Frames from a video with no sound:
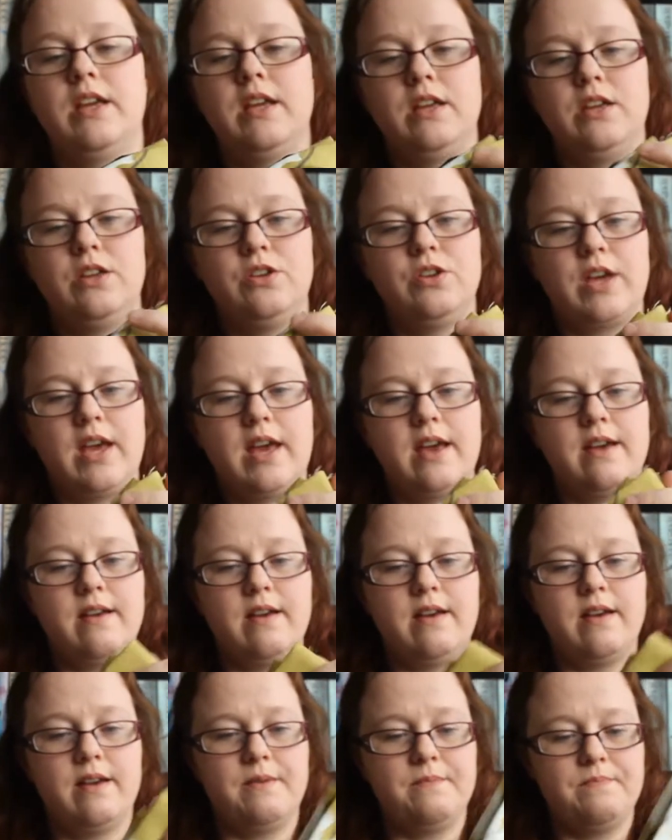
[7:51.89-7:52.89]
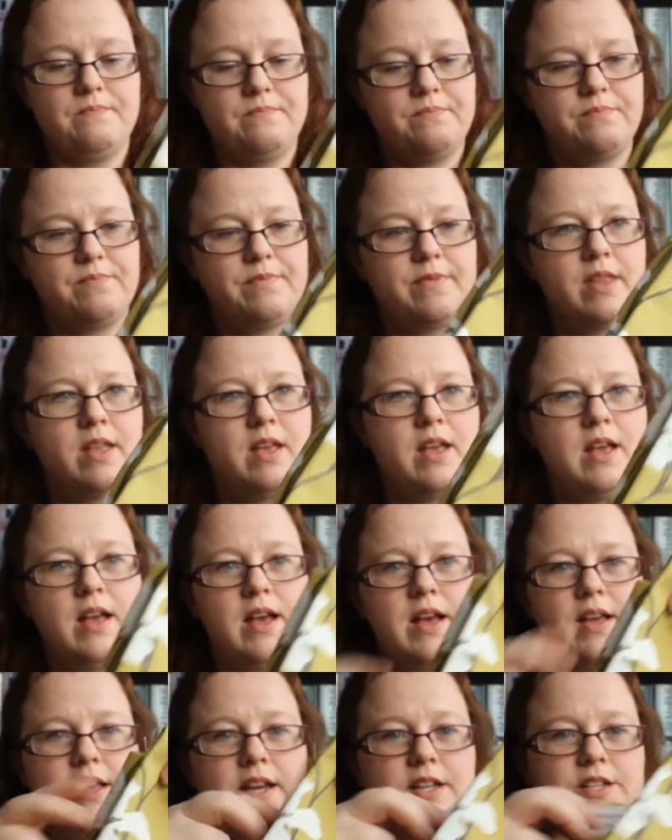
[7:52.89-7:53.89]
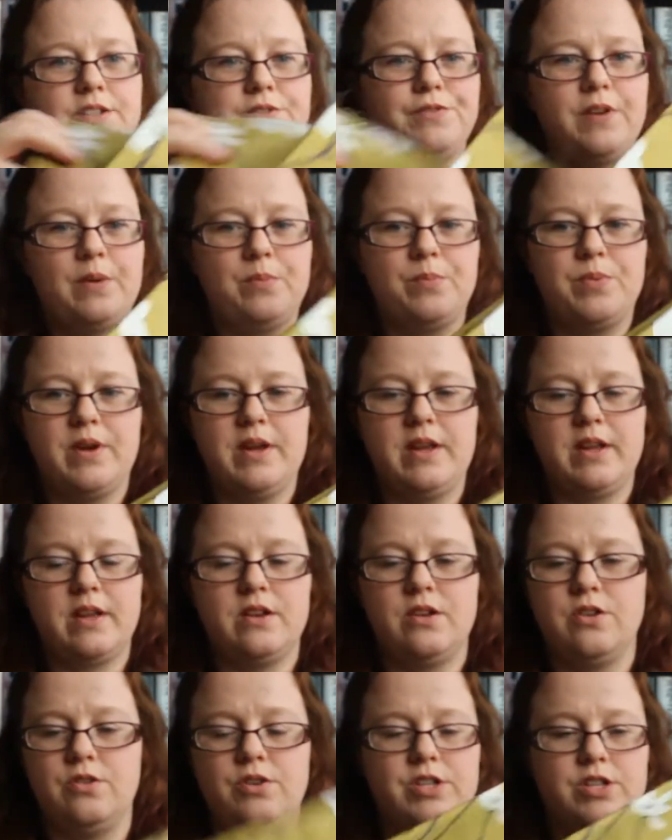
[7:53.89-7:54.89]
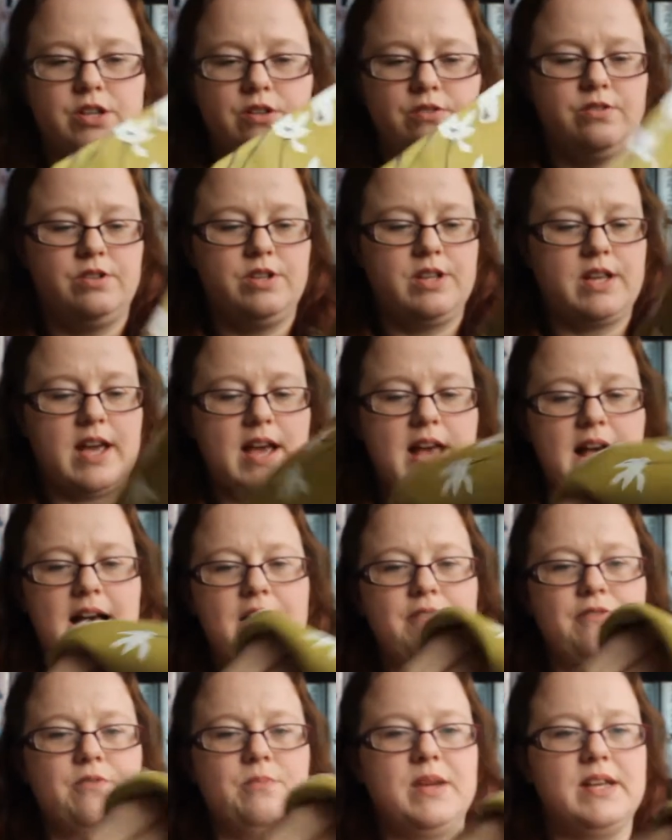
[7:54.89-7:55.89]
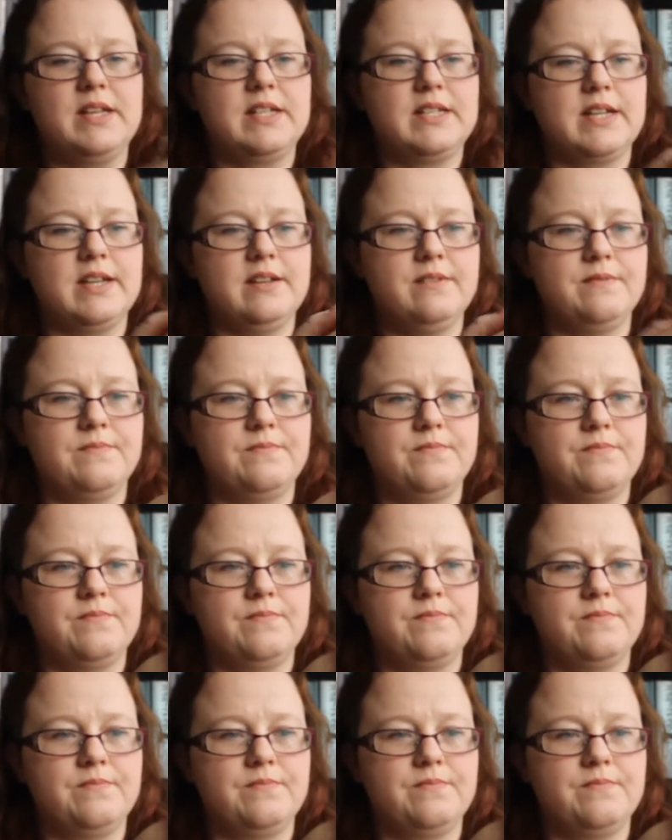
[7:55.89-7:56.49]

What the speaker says: you get a yard of fabric. No, you don't. You get half a metre.